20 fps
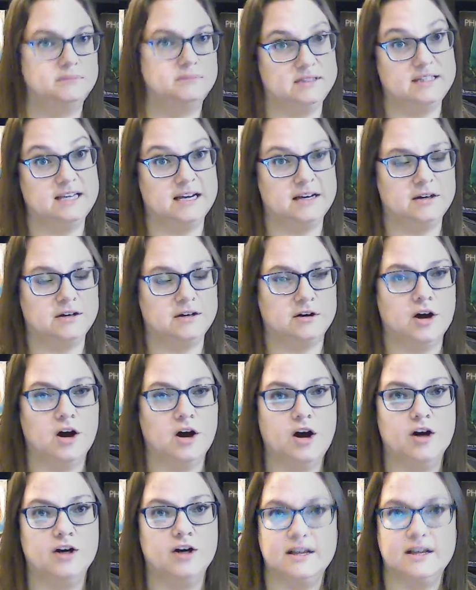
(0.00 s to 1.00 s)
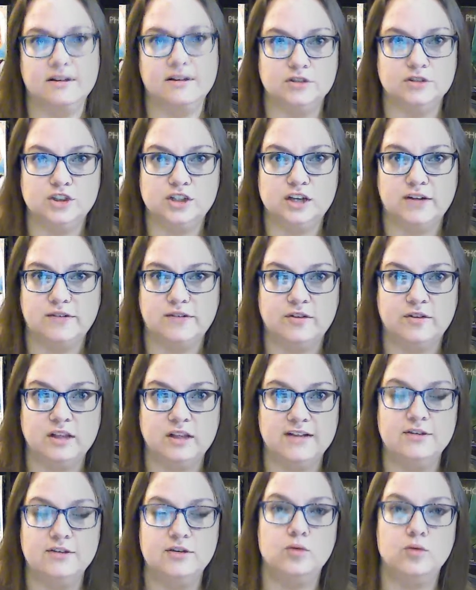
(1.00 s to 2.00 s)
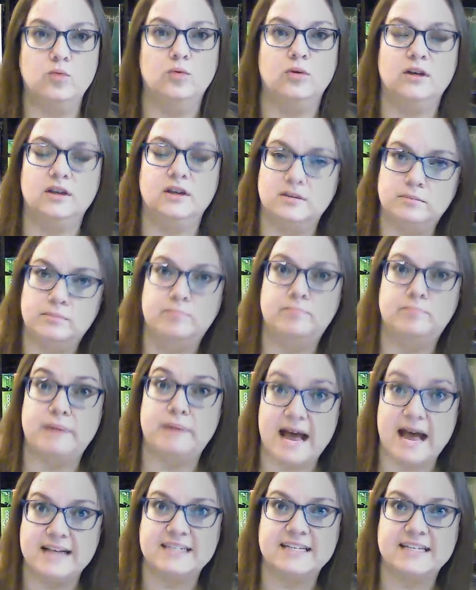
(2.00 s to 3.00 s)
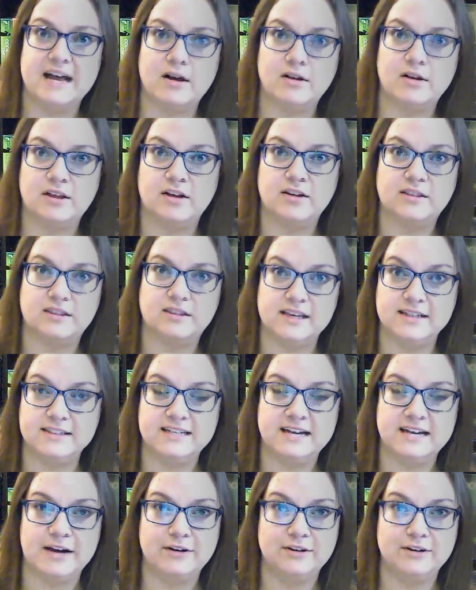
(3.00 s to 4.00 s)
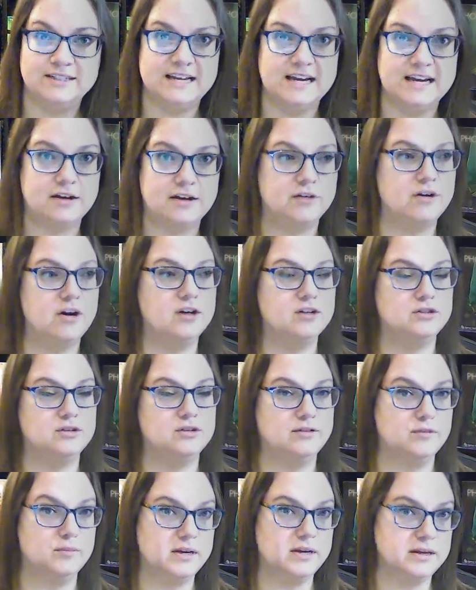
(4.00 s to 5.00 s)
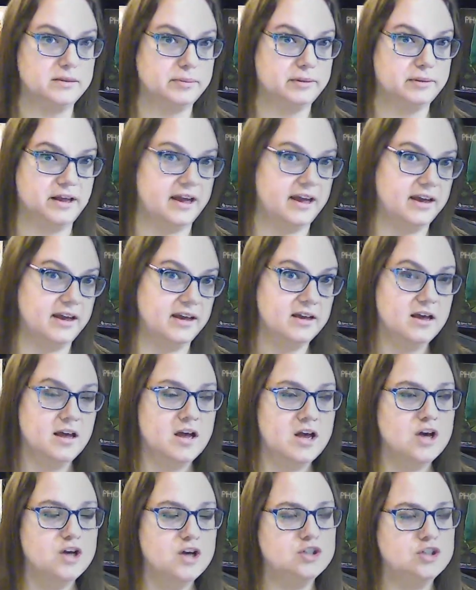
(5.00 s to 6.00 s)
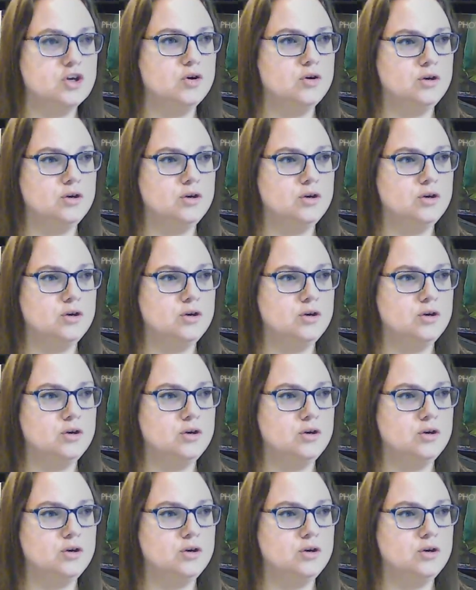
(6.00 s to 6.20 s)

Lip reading: deck of cards, and you shuffle and you pass out the entire deck of cards to everybody playing. So